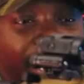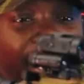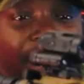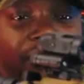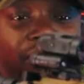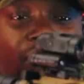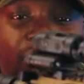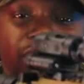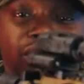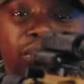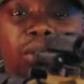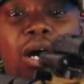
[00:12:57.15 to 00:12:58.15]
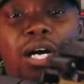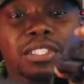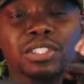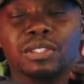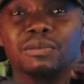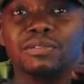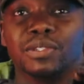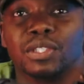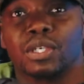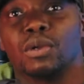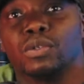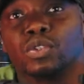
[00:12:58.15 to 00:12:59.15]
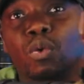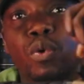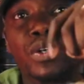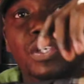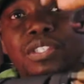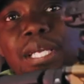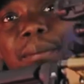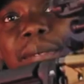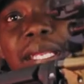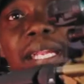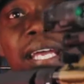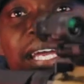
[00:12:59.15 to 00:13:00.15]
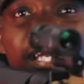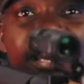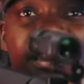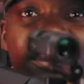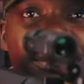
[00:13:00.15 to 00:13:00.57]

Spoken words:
and it's also awesome for close quarters. I mean, it's